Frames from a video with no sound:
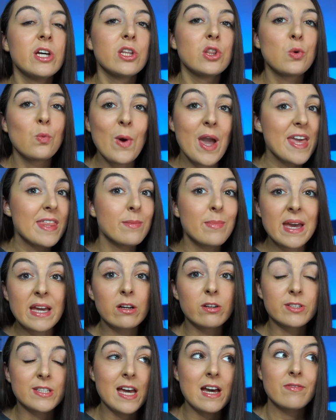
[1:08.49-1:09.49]
the way the
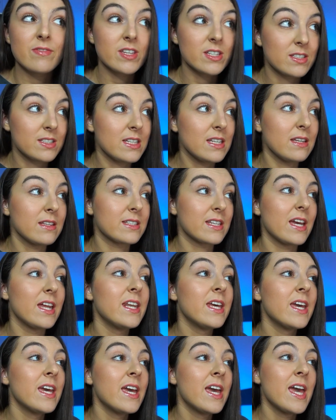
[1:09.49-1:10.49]
Bengals have this season.